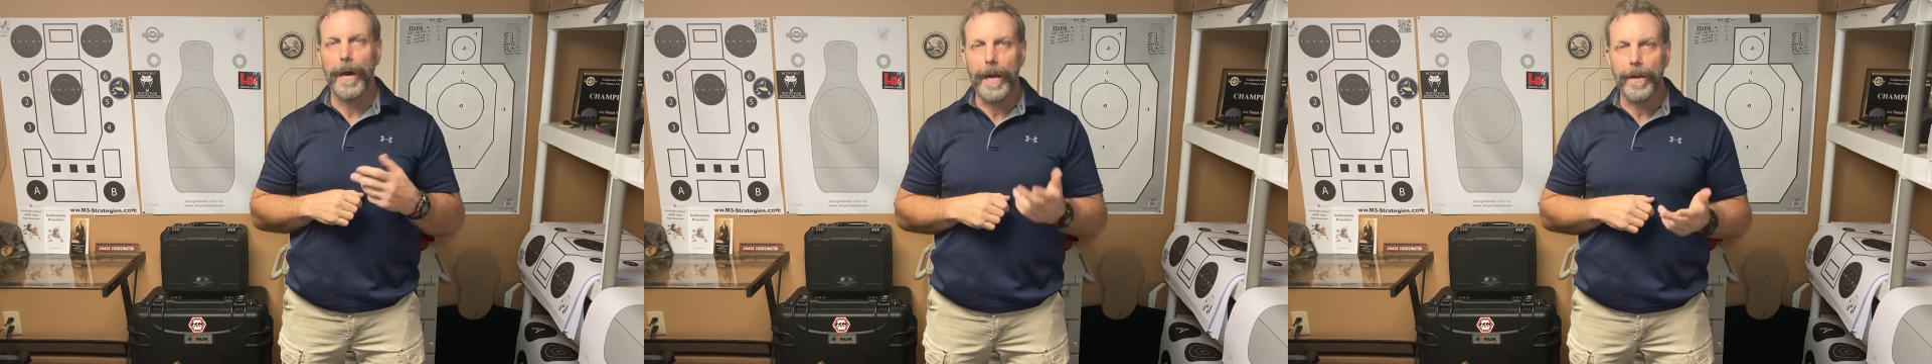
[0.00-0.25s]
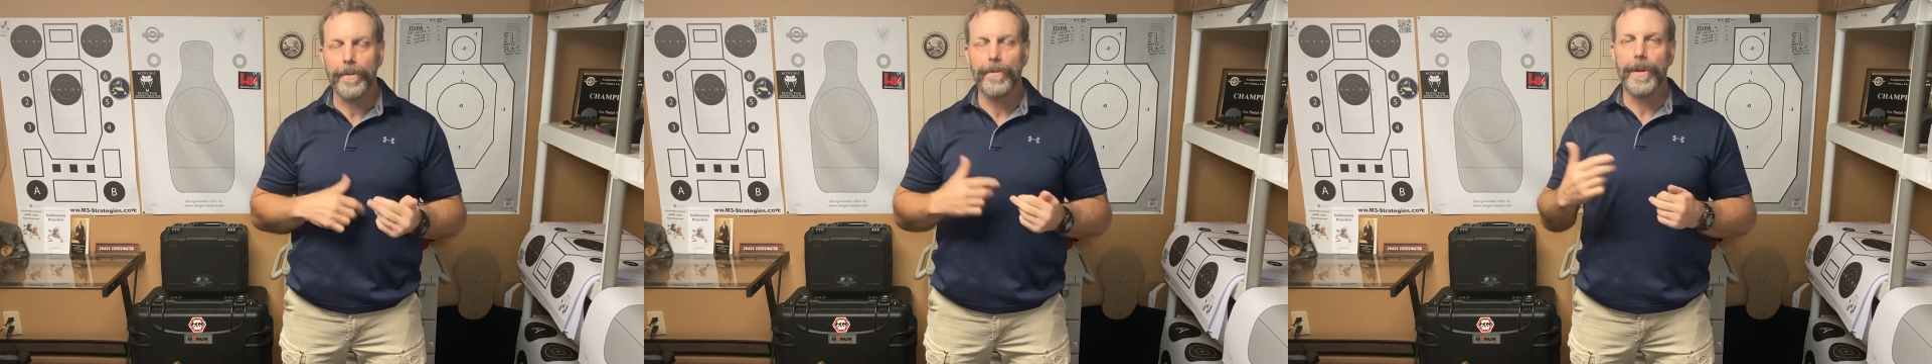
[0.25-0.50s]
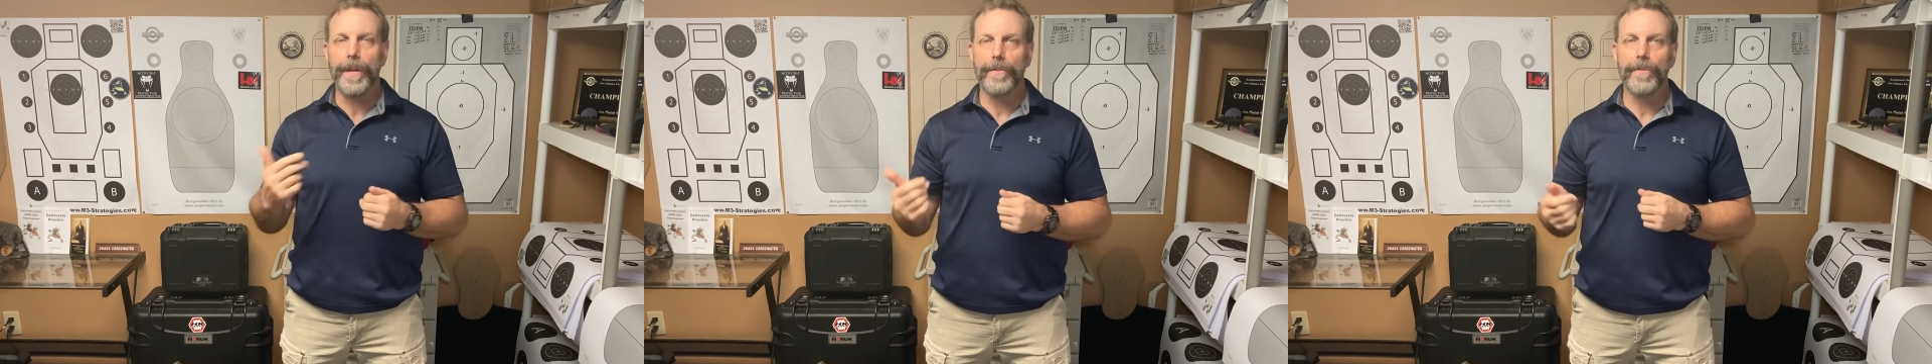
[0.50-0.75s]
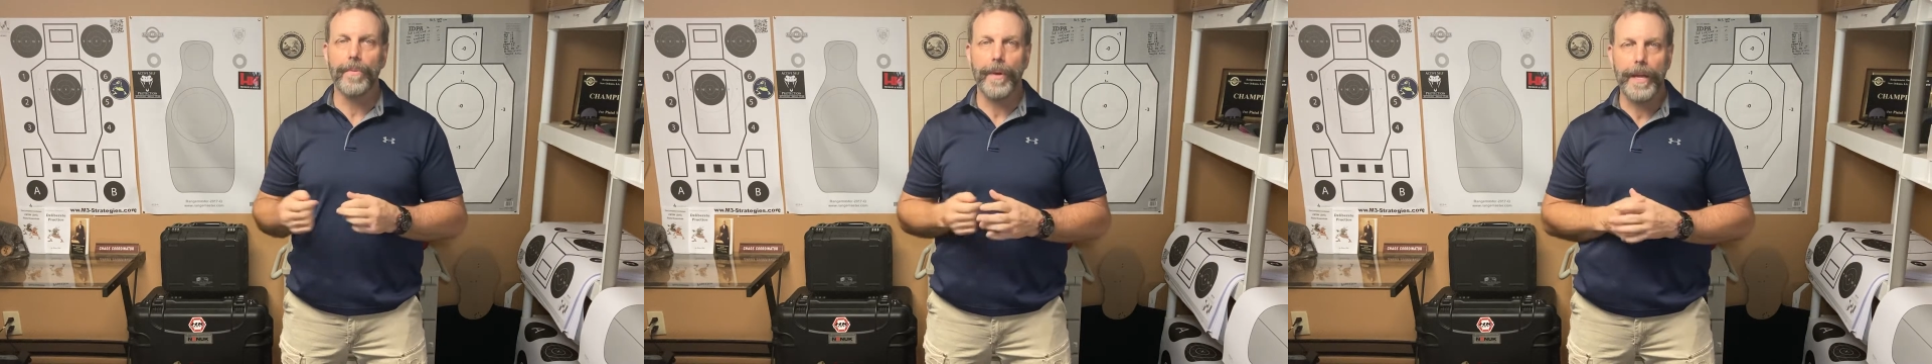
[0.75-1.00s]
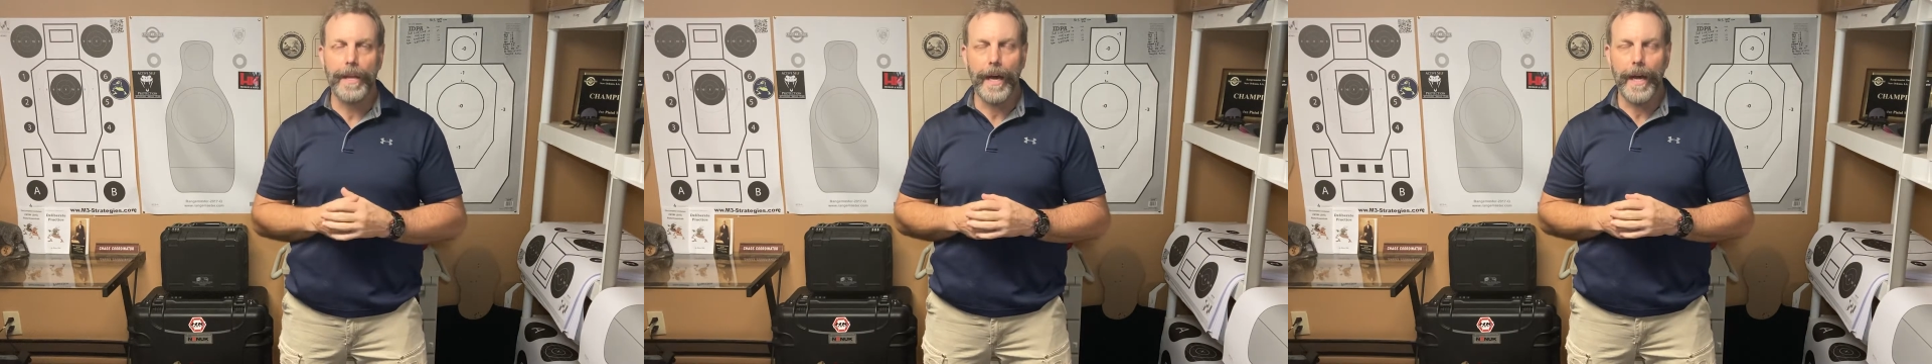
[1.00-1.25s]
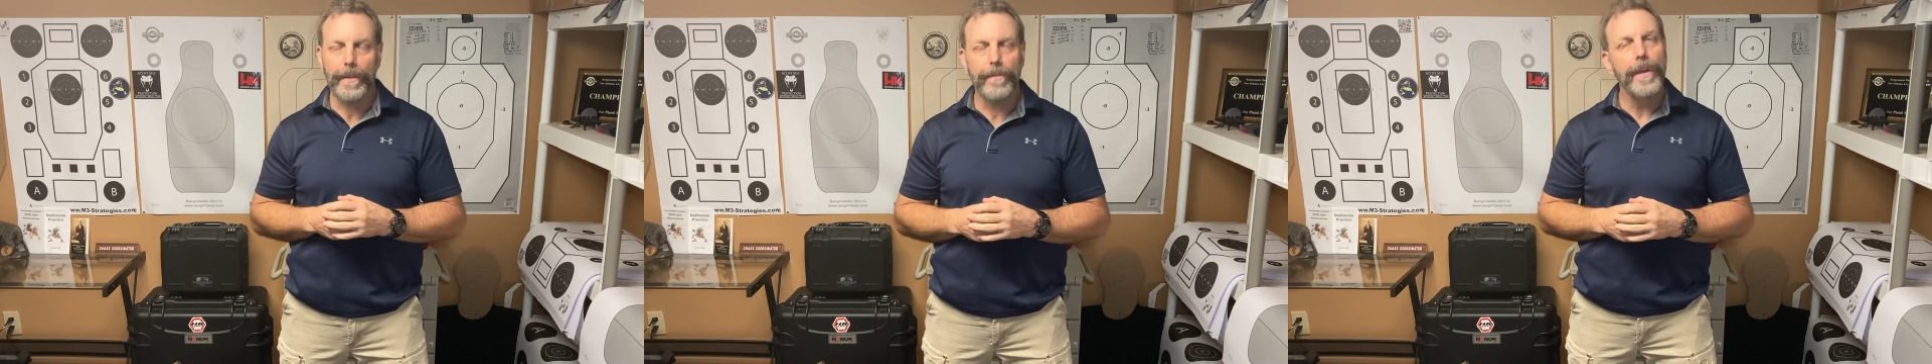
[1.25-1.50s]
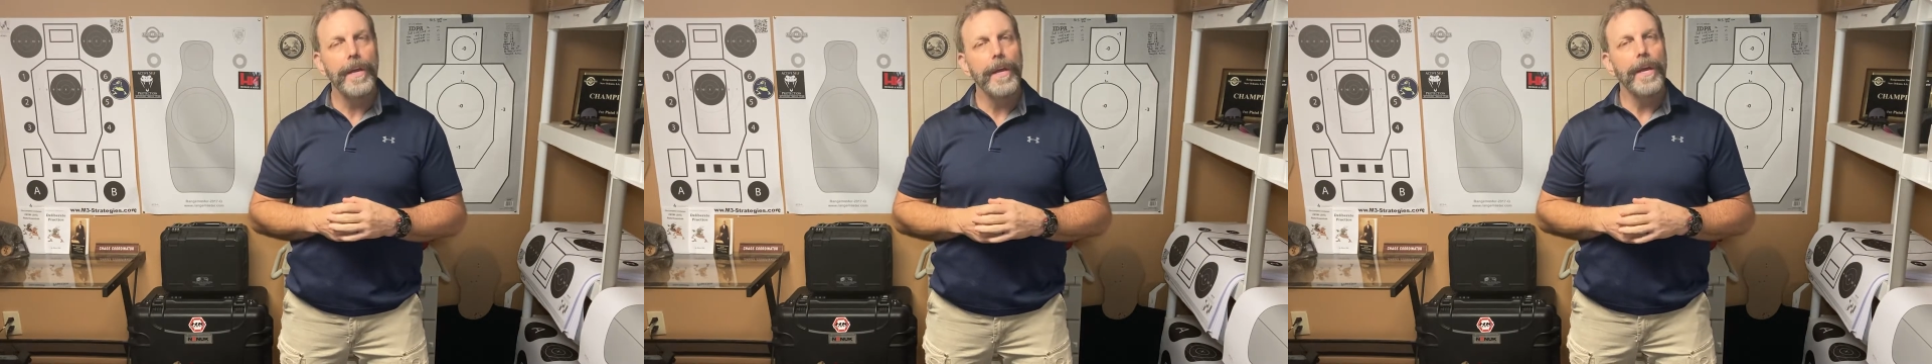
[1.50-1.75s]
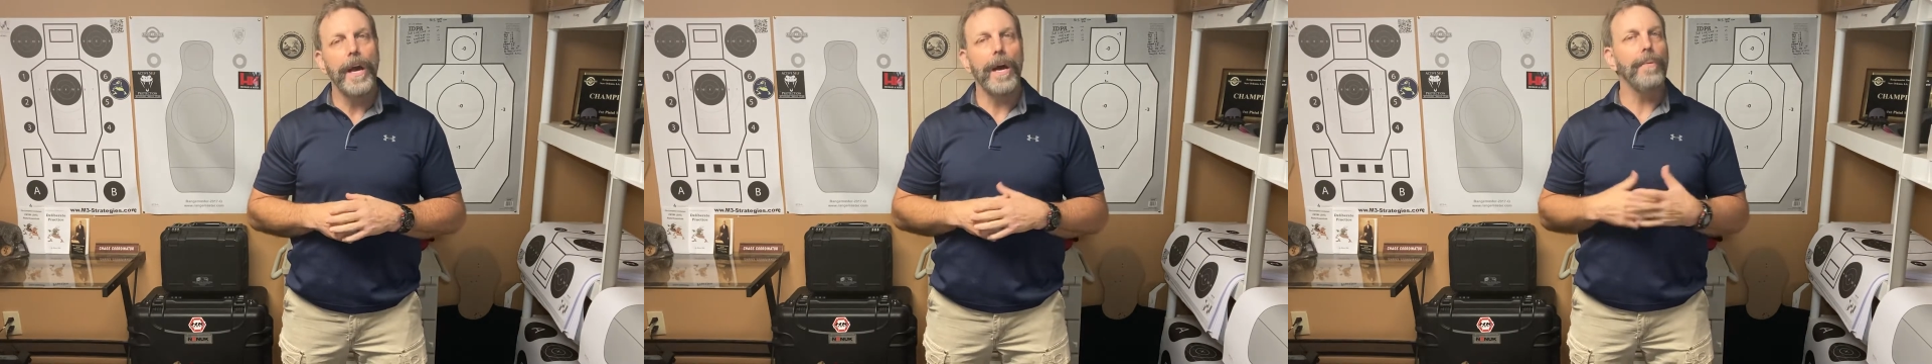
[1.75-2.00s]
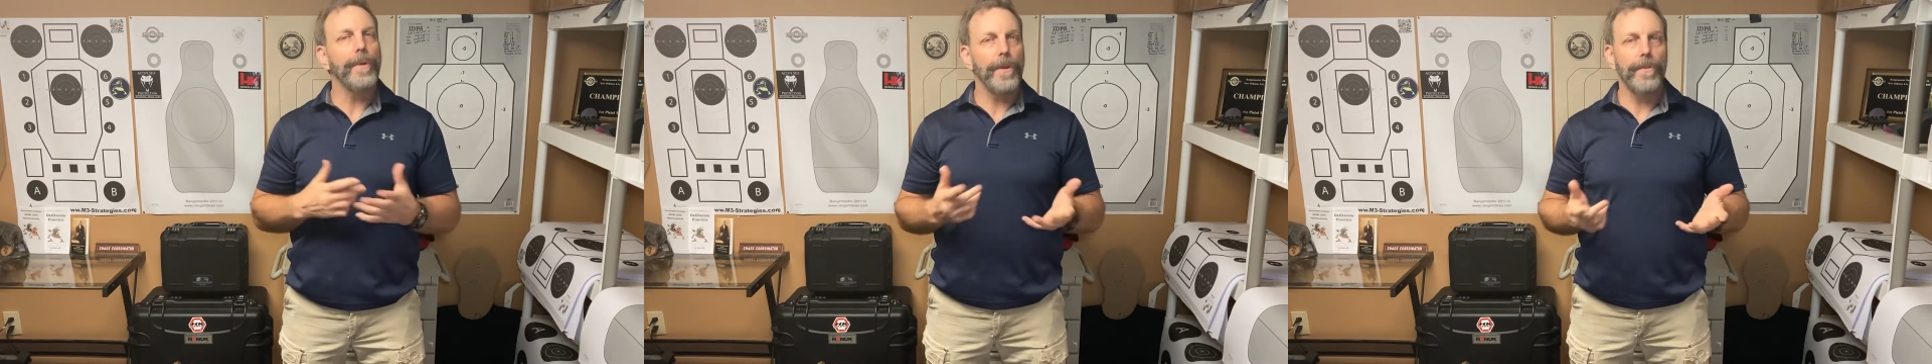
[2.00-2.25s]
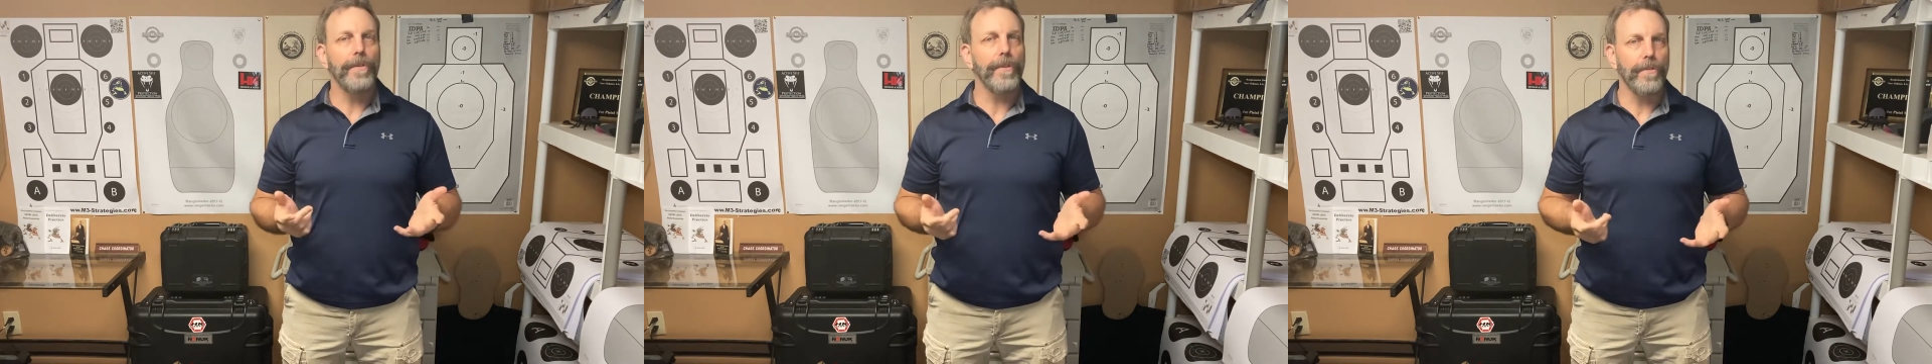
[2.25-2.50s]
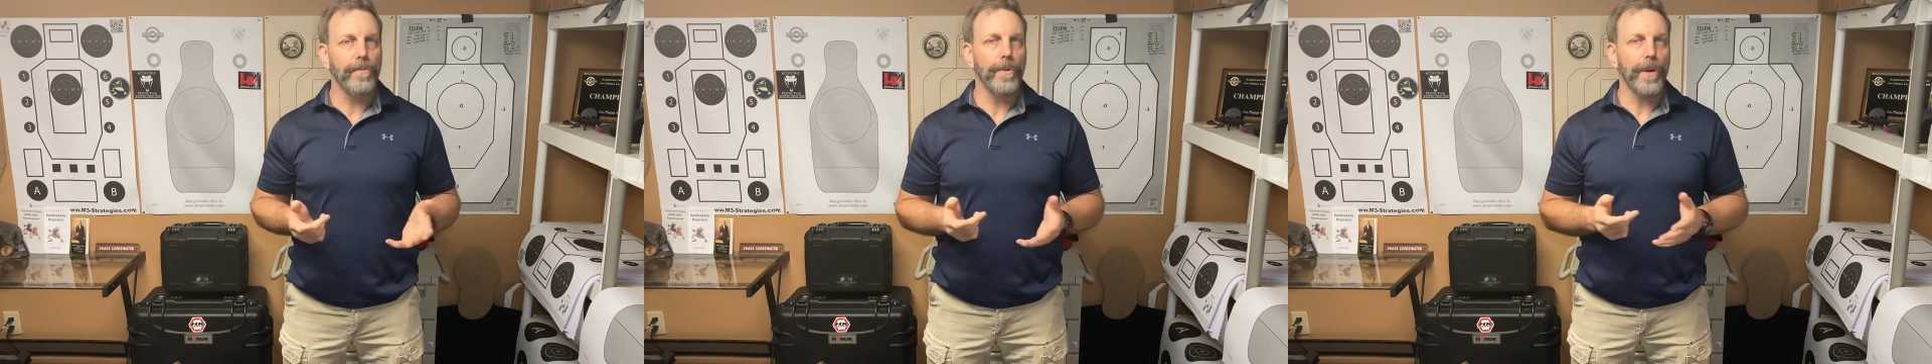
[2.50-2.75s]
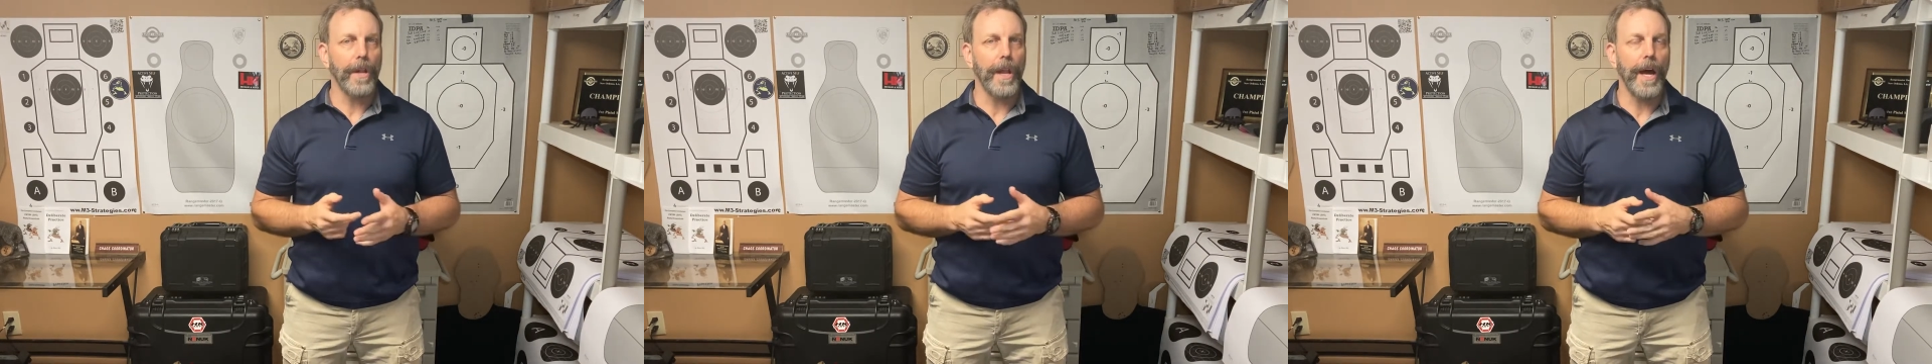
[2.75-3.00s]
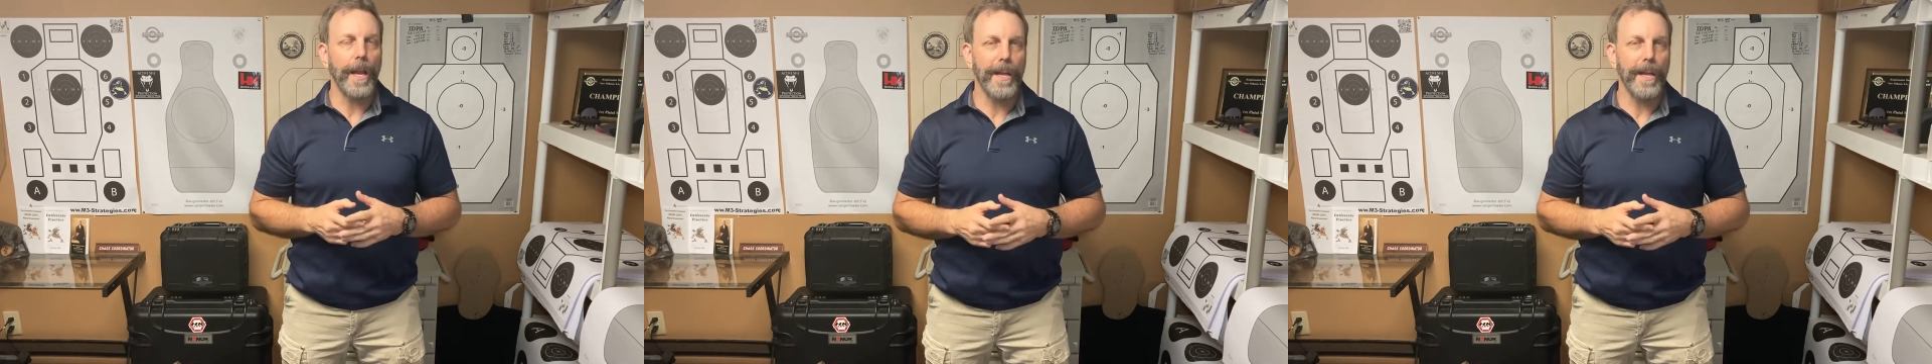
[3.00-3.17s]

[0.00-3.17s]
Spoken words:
iron sights to red dots, we used this drill a lot.